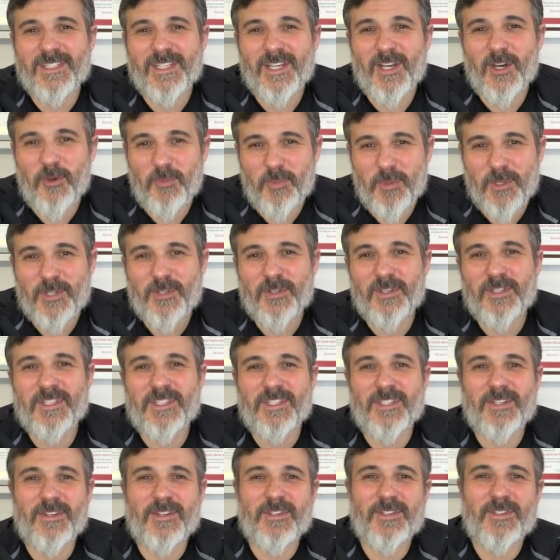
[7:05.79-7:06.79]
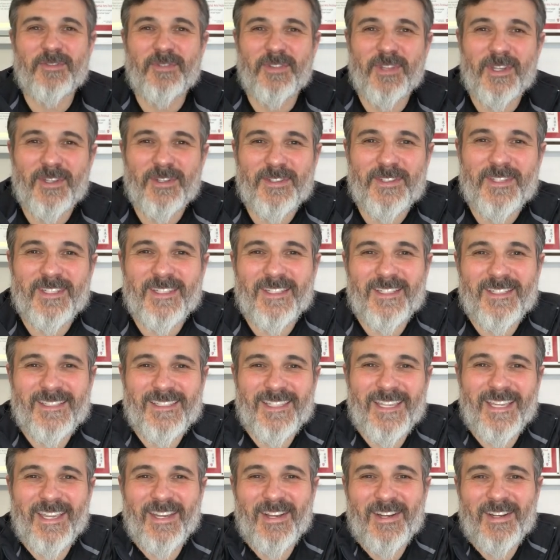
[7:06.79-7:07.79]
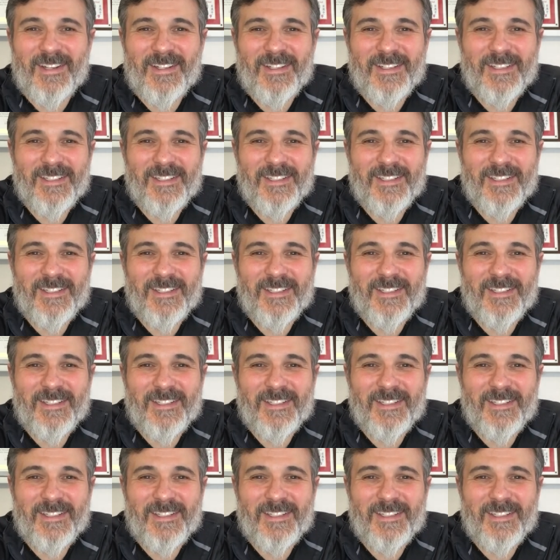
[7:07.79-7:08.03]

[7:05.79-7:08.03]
I hope you enjoy the series of videos. Take care.